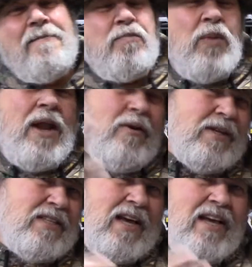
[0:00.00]
But
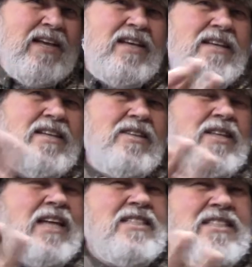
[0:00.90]
anyways,
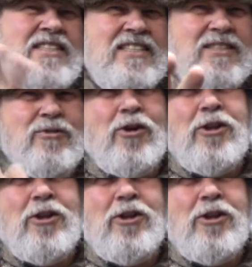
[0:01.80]
that's for a